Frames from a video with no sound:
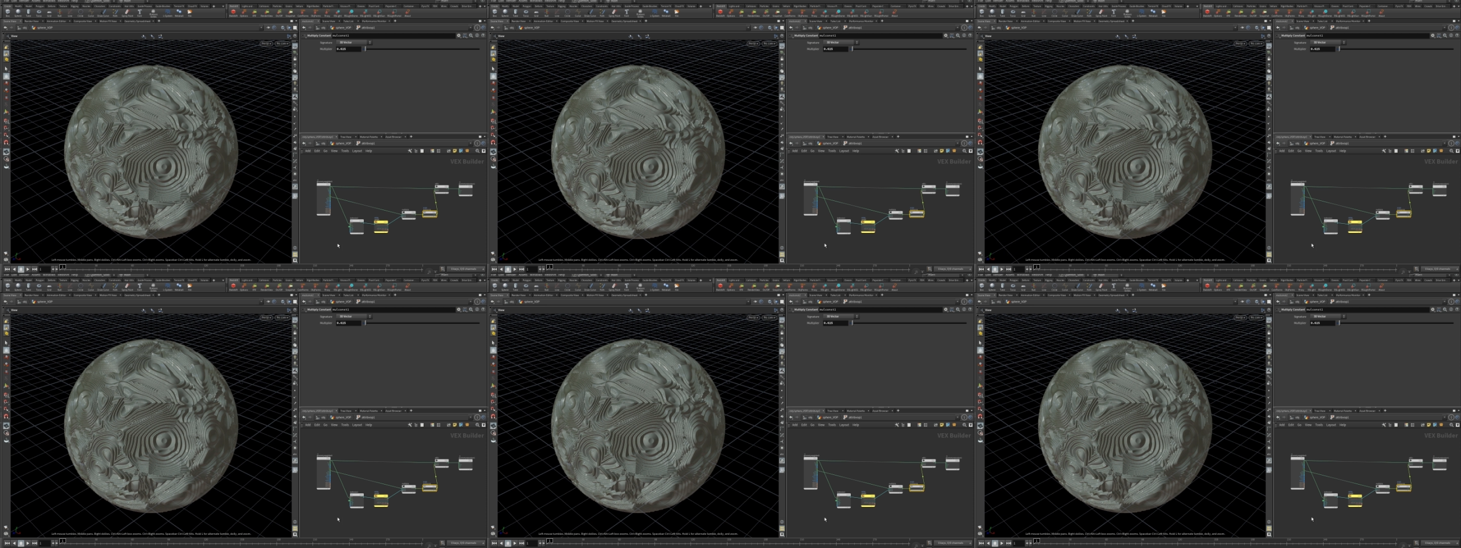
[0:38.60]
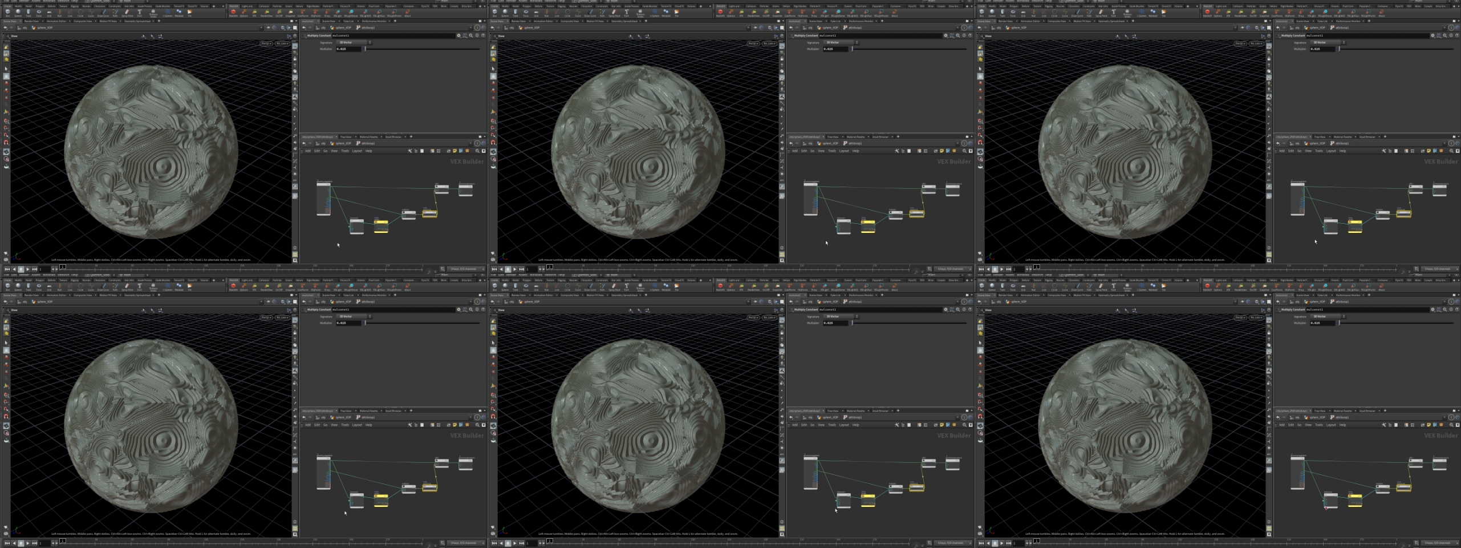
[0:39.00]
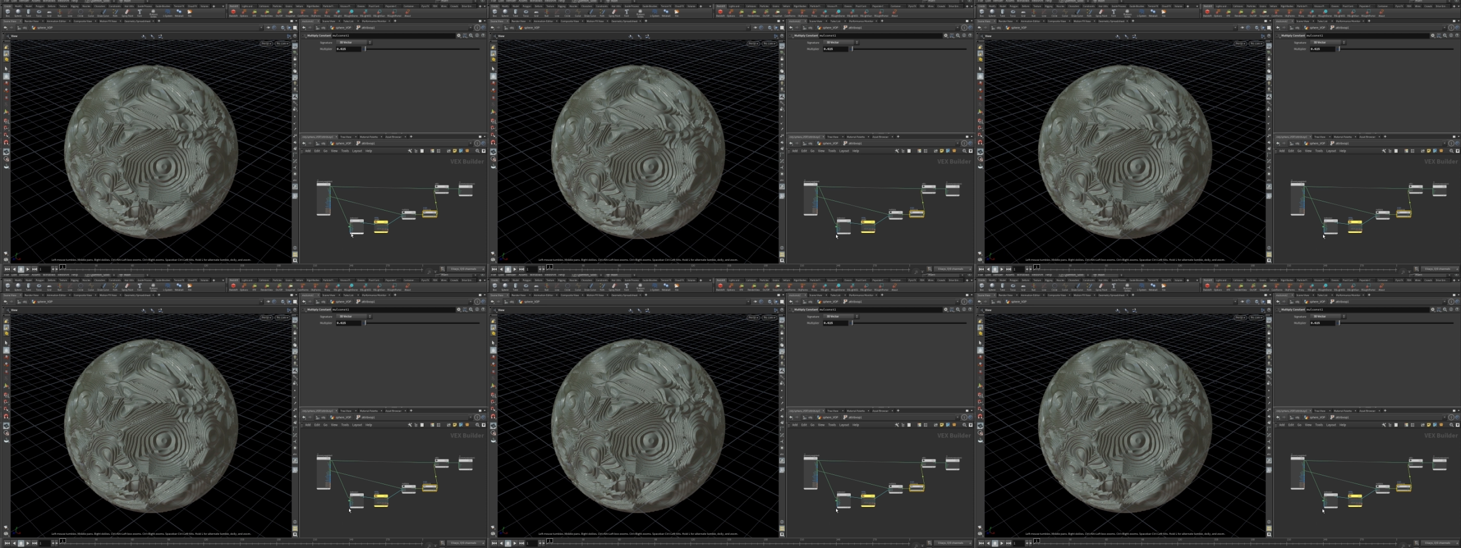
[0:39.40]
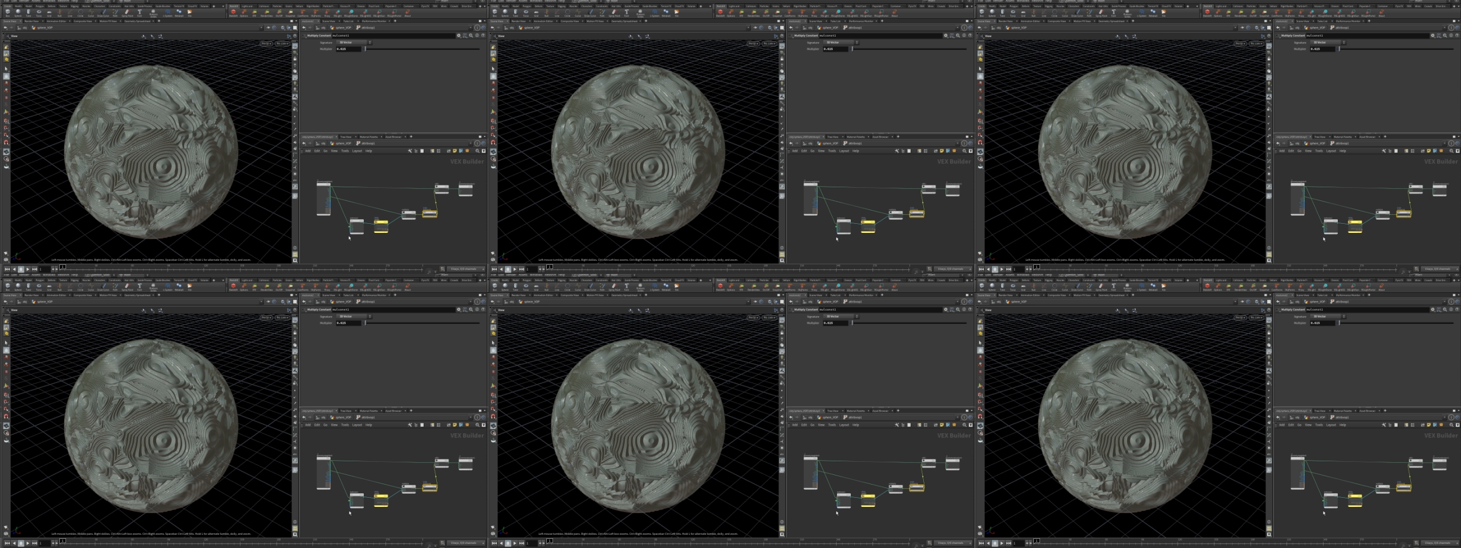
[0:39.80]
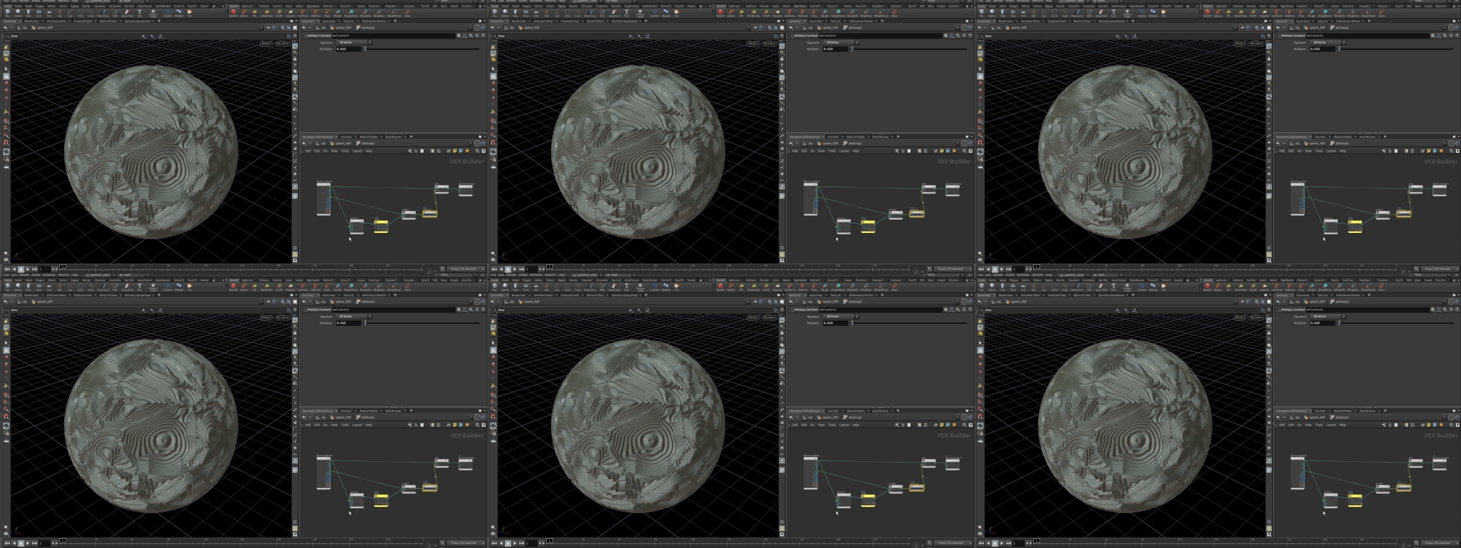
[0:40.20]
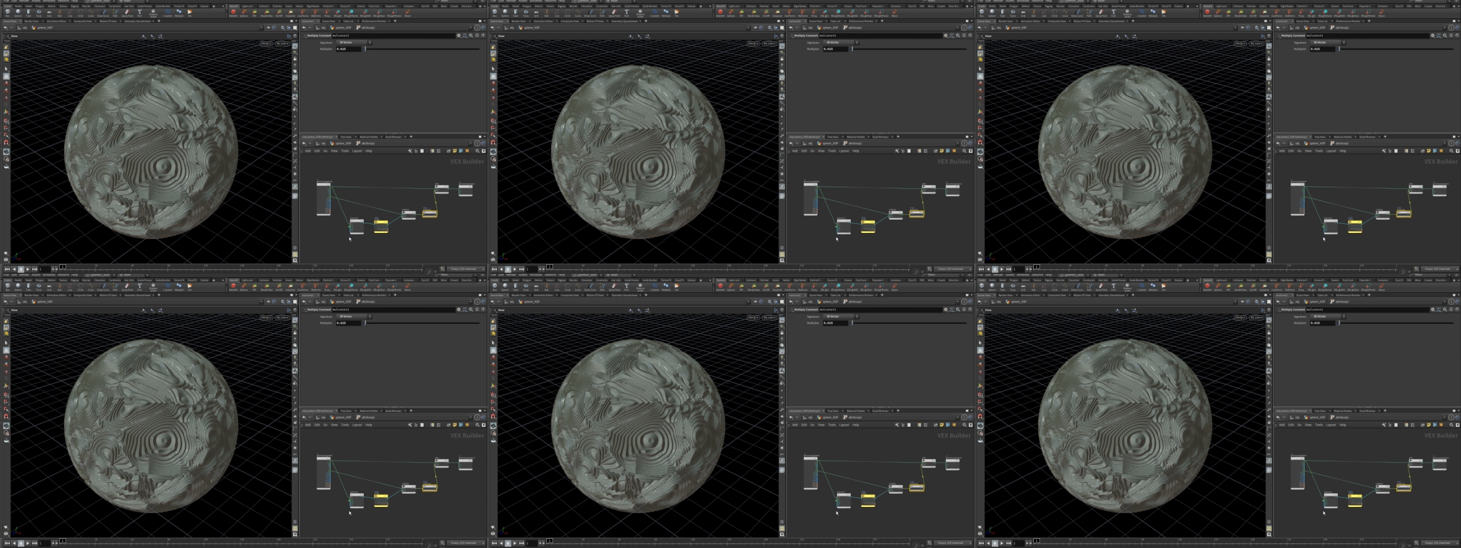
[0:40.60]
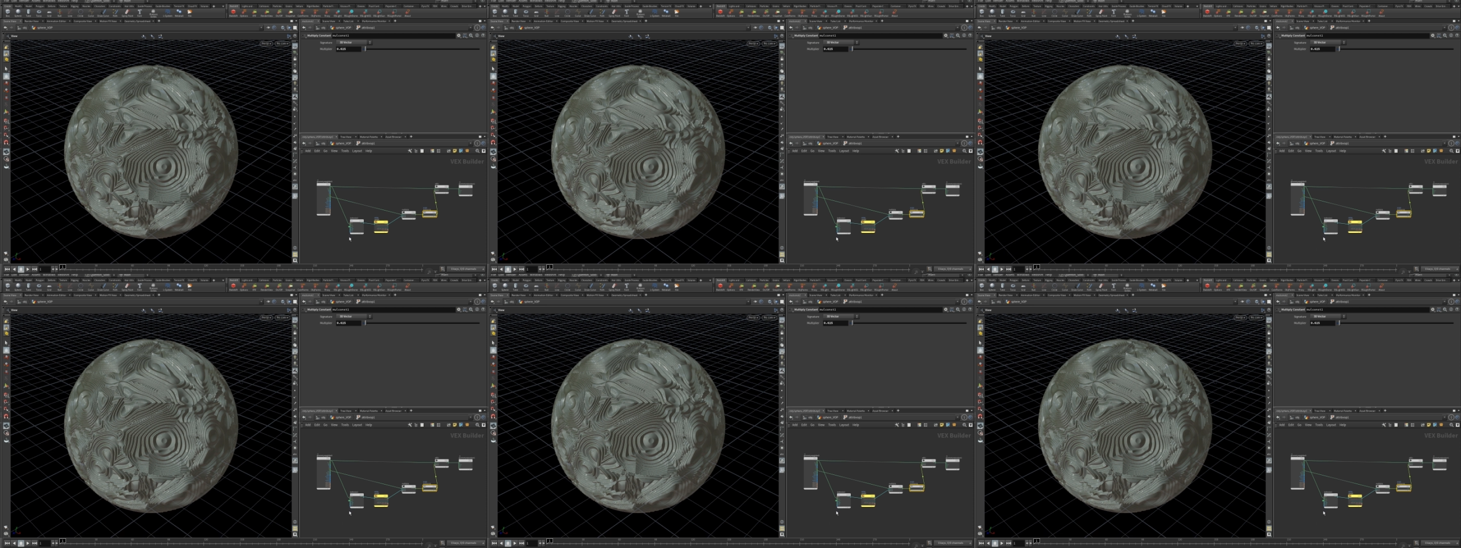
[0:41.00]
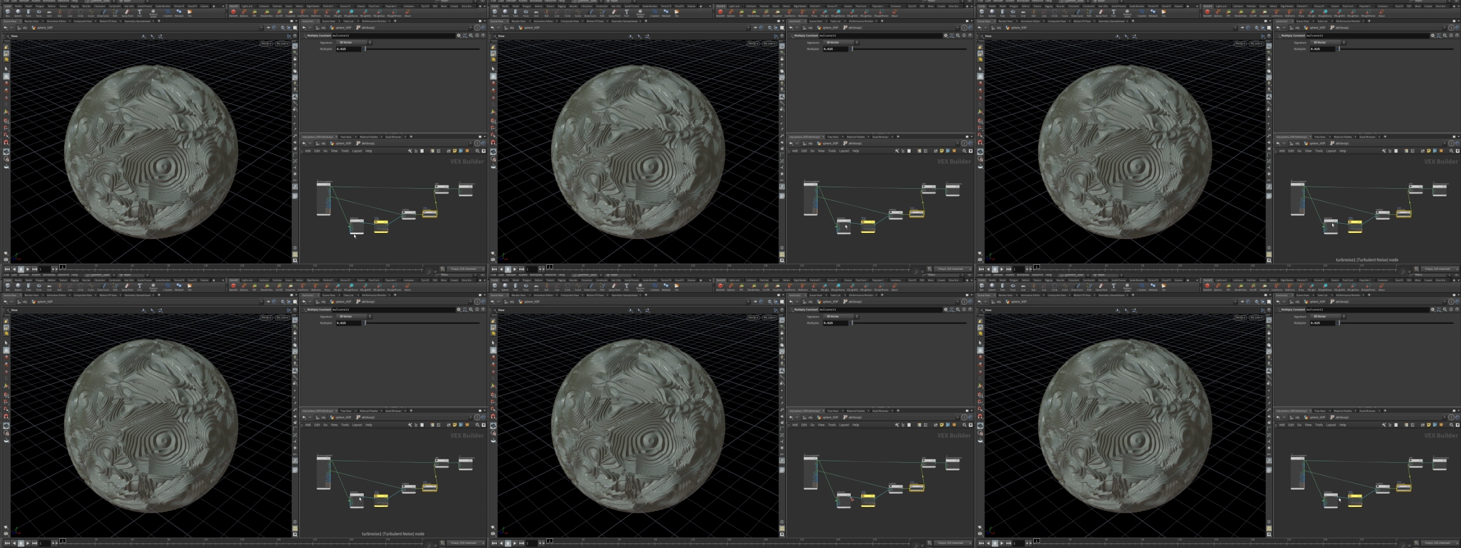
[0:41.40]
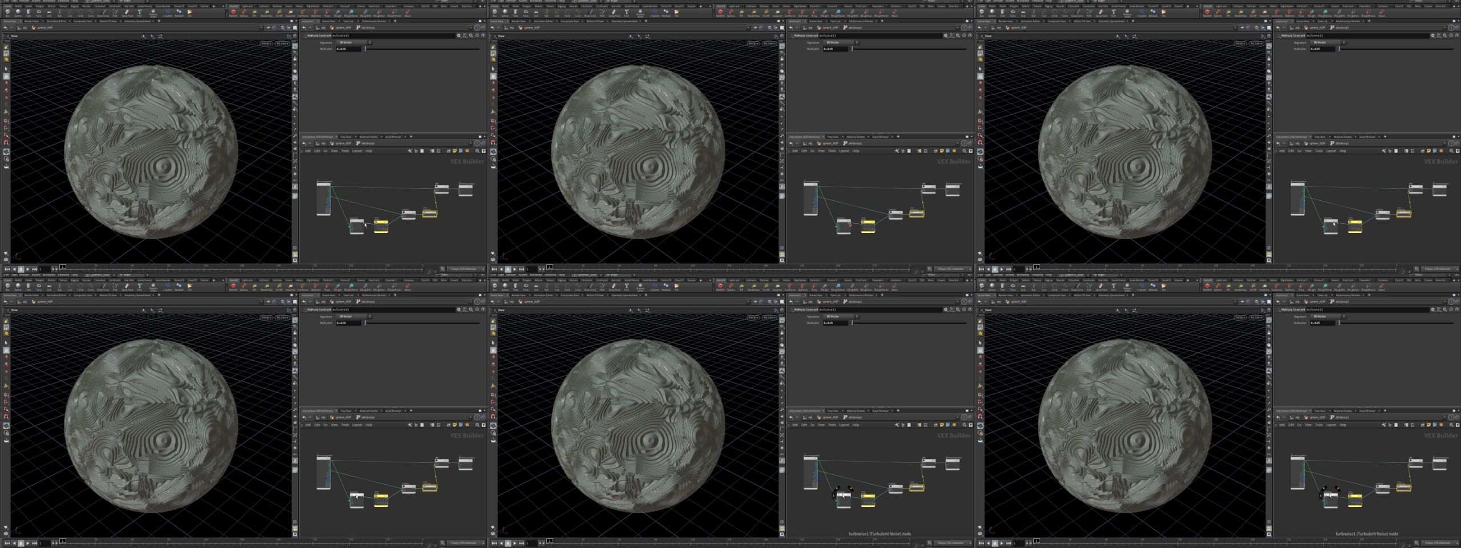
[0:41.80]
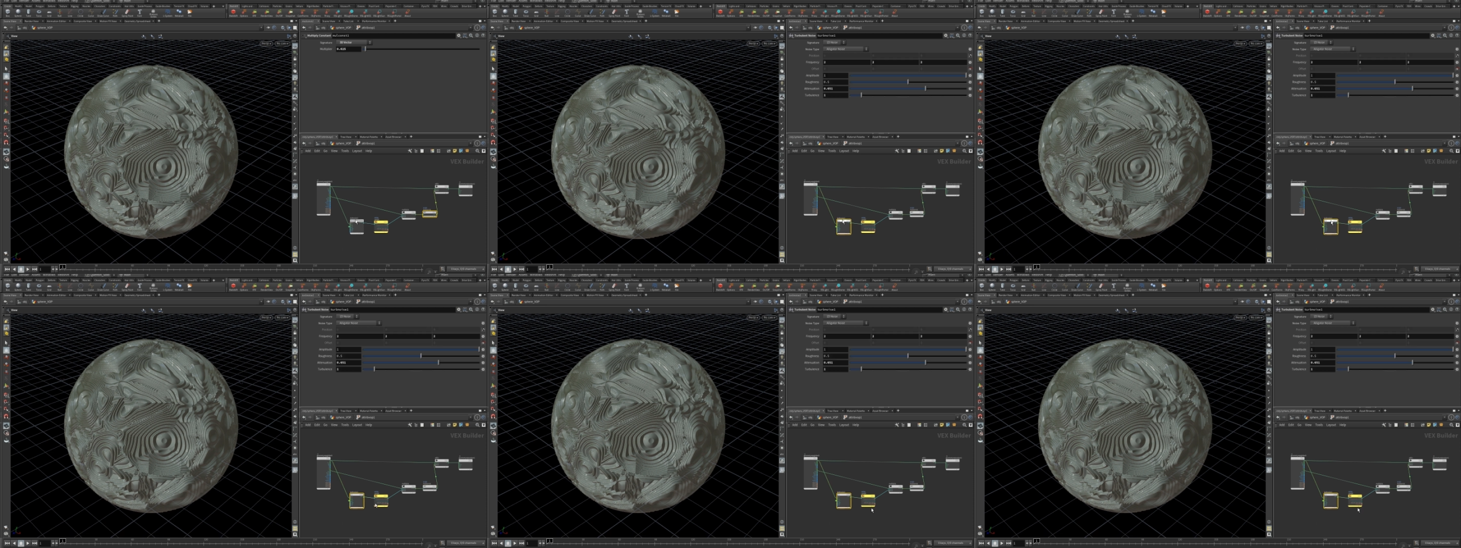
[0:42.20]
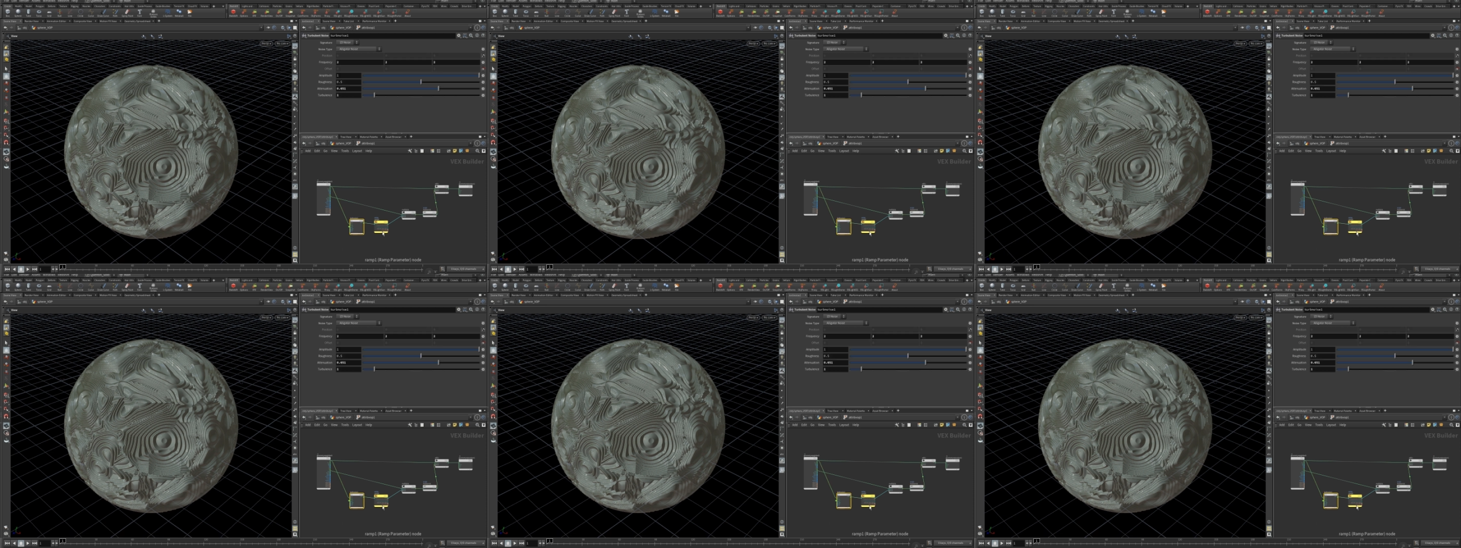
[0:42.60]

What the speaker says: Nobody's mouth can be seen.